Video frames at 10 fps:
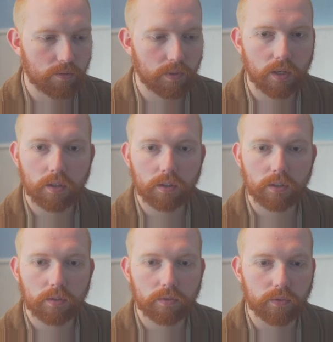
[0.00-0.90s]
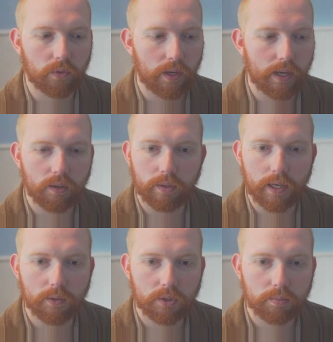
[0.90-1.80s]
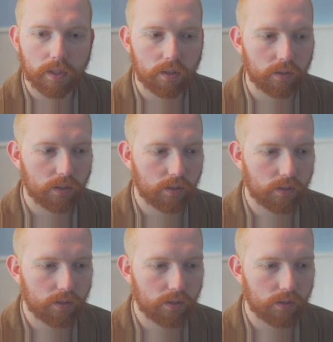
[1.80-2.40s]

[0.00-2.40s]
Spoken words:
block for the else block.